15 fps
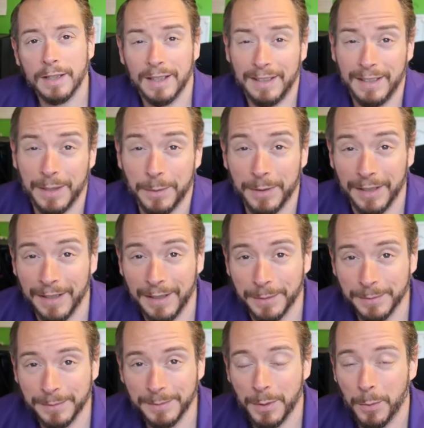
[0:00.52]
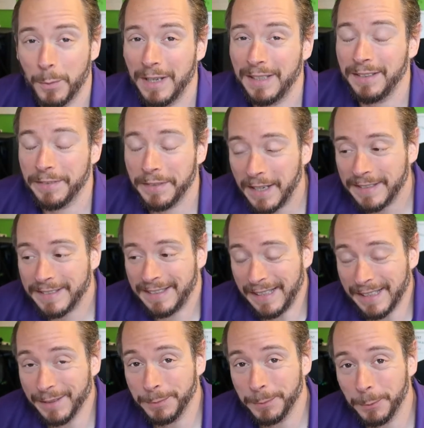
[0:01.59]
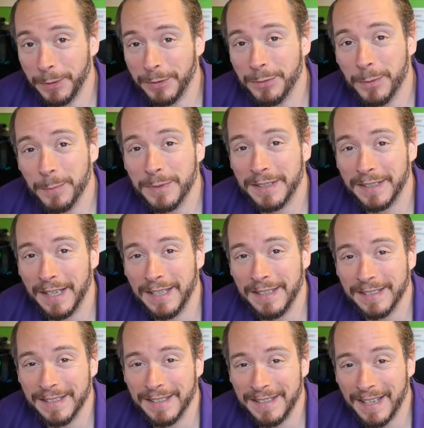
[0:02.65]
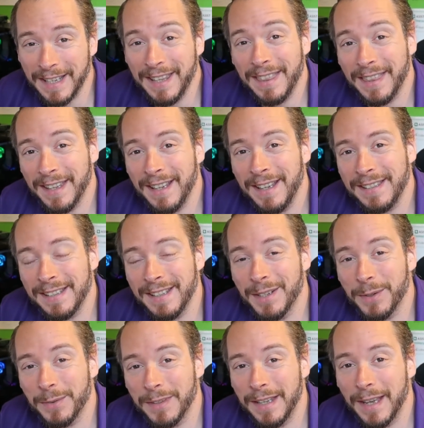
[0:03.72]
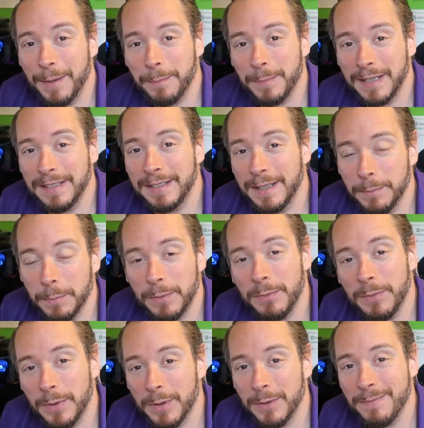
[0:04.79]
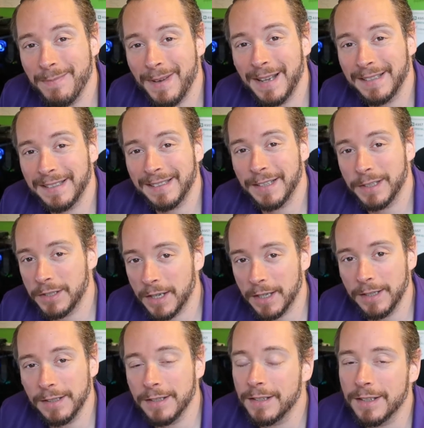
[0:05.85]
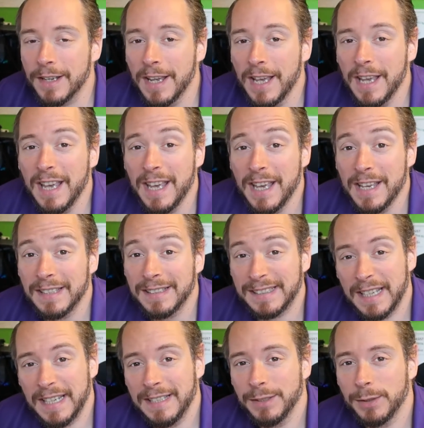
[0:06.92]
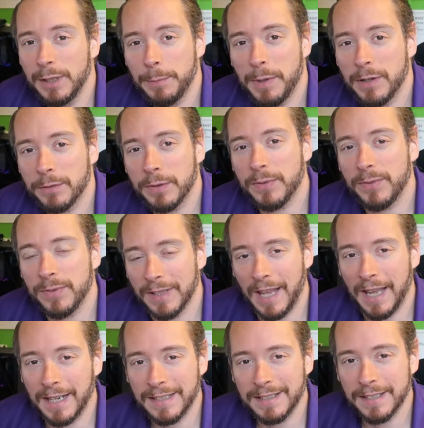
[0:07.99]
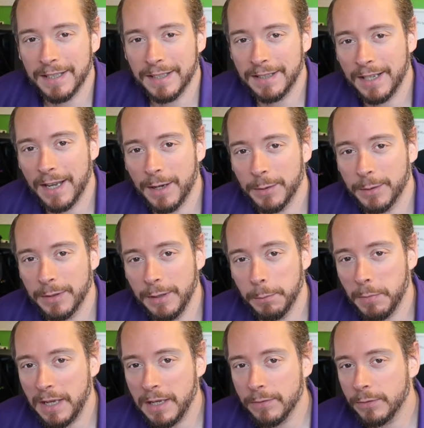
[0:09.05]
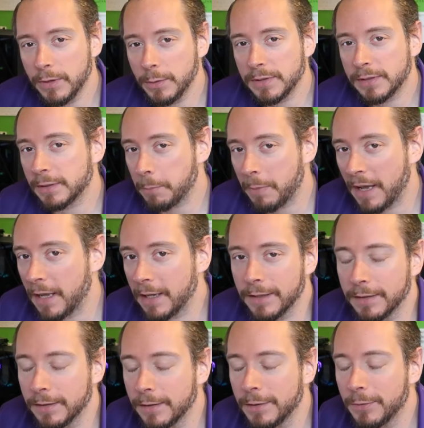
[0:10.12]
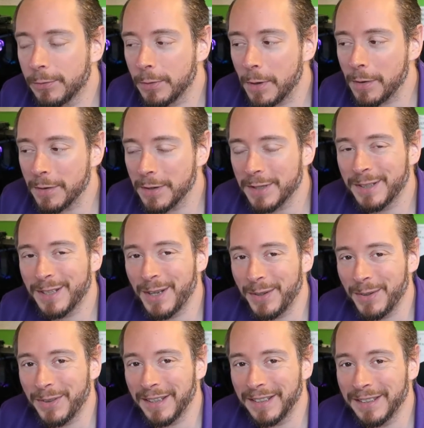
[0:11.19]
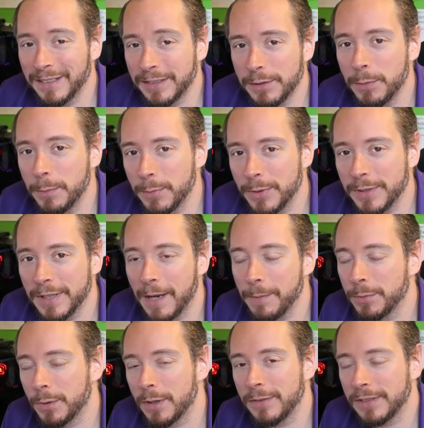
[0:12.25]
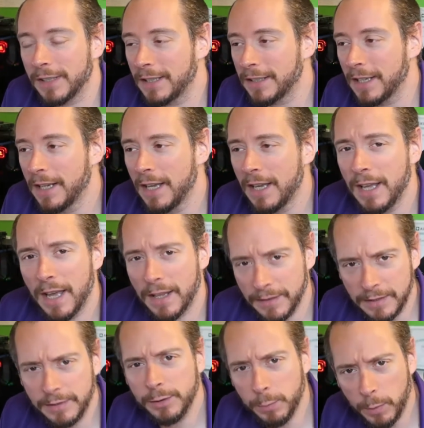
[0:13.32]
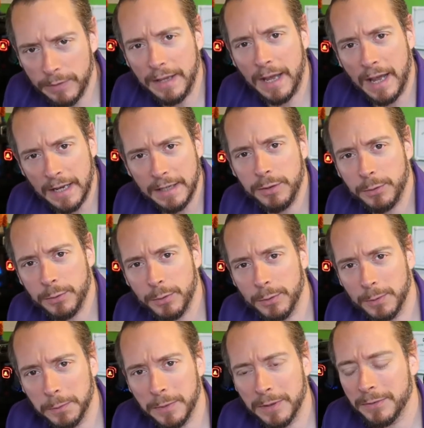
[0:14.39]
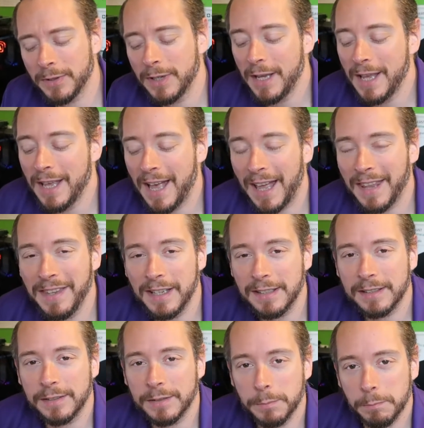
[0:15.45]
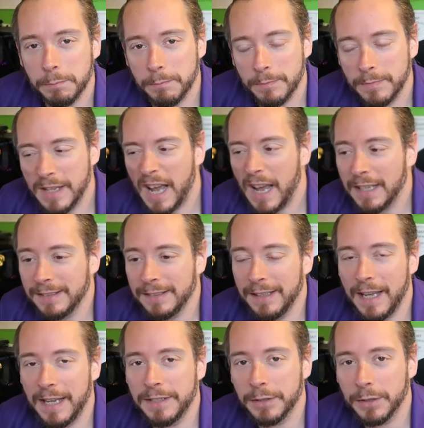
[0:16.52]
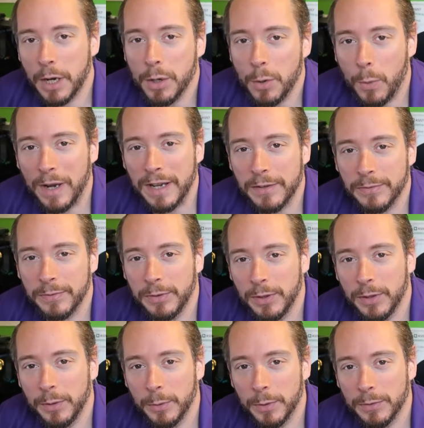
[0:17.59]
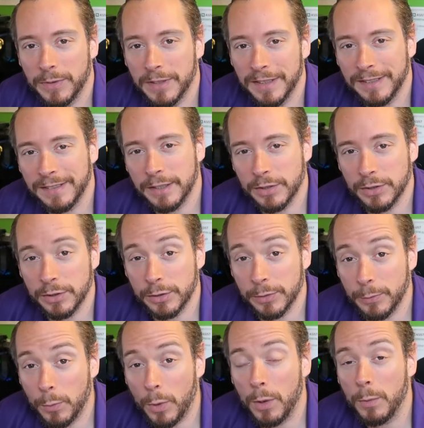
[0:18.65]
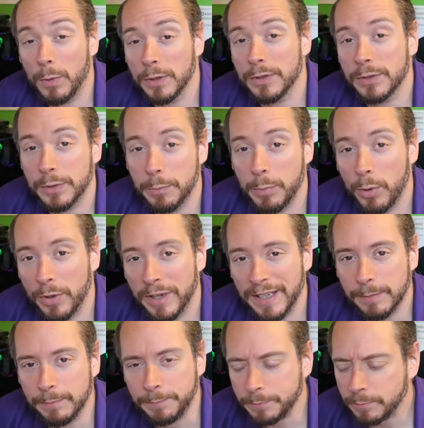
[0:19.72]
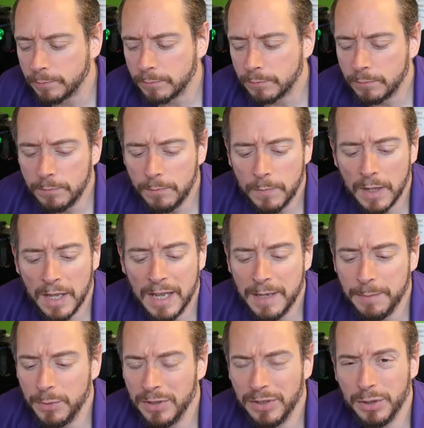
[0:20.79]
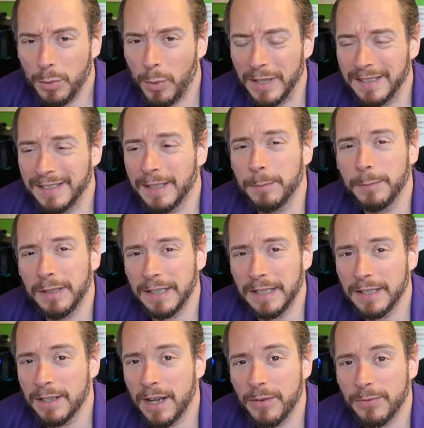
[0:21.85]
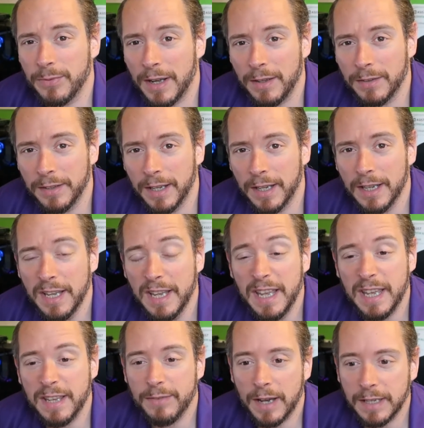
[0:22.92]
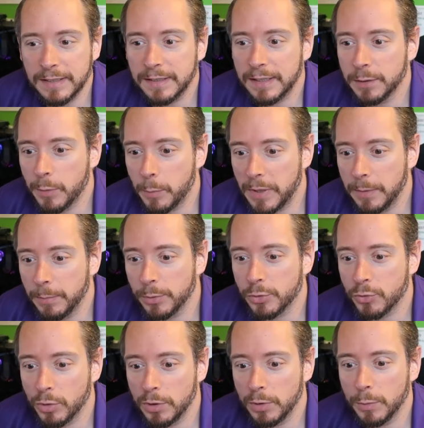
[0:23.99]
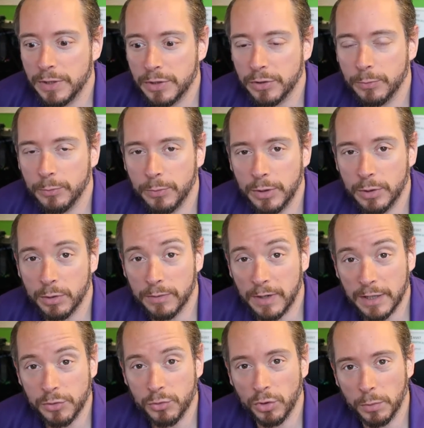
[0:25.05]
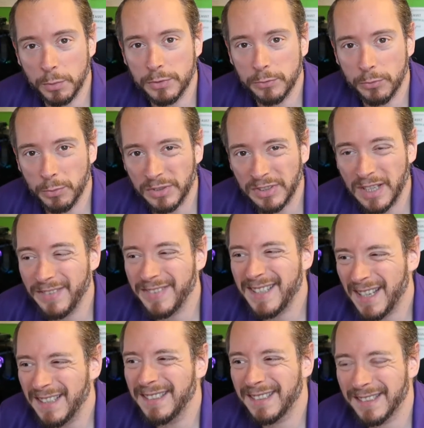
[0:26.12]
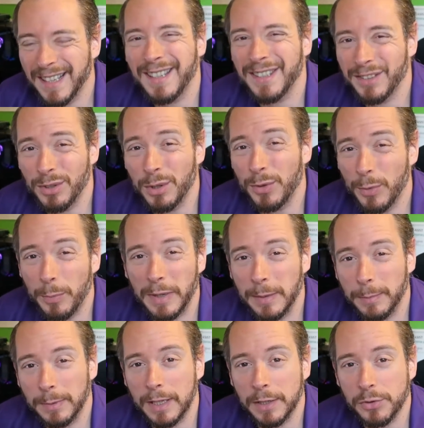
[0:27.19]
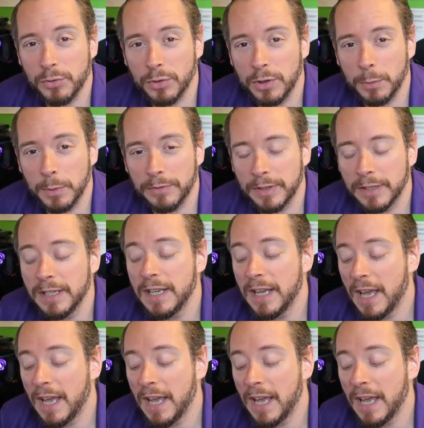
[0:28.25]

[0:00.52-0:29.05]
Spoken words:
Hello, hello. Well, that's it. We've come to the end, day 30 of the MBD Month of Mindset Challenge. Today is all about reflect. Now, you may have noticed a pattern throughout this whole thing. There's a number of times where I've said, and this is one that I struggled with, and that has led quite a few of the decisions of what ones to put in. Just quite simply, I've found that if I see other people struggle with something, or if I struggle with something myself, chances are there are other people that struggle with it.